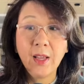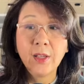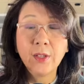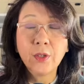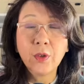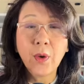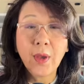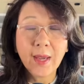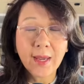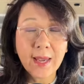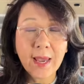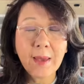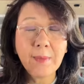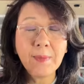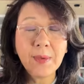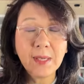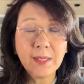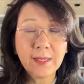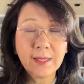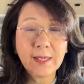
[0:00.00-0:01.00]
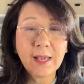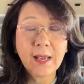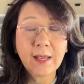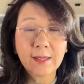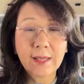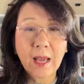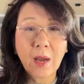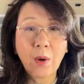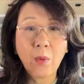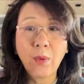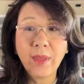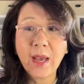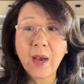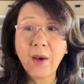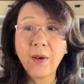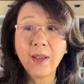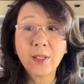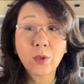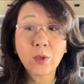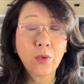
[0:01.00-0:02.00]
So it can be said that
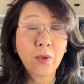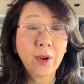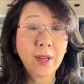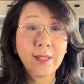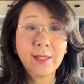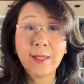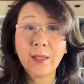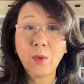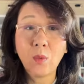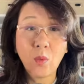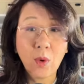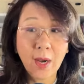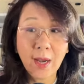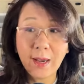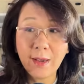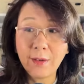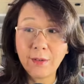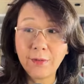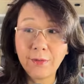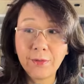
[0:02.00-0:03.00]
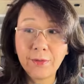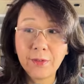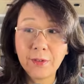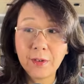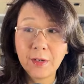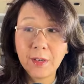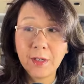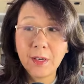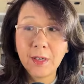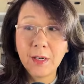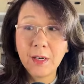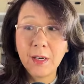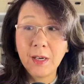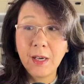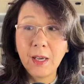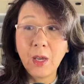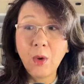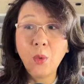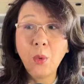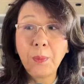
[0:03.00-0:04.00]
without his crazy wife,
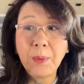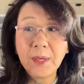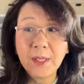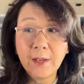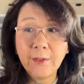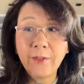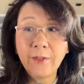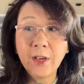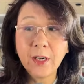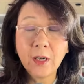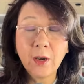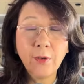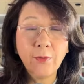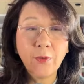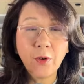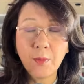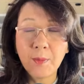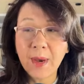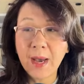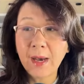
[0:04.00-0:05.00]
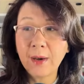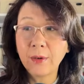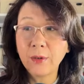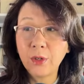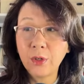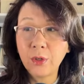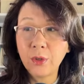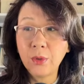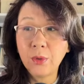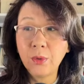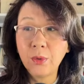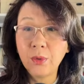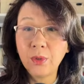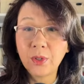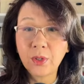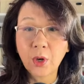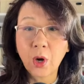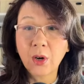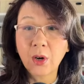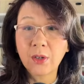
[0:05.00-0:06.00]
it would be difficult for Mao to
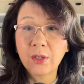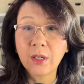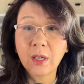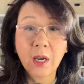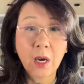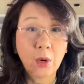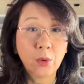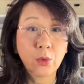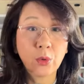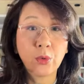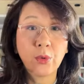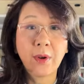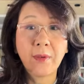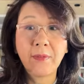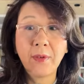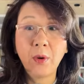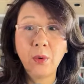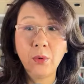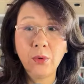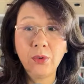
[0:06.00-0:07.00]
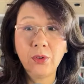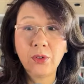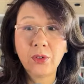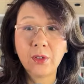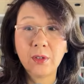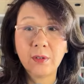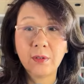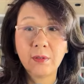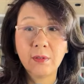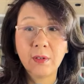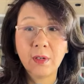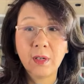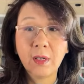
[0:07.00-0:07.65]
start the Cultural Revolution,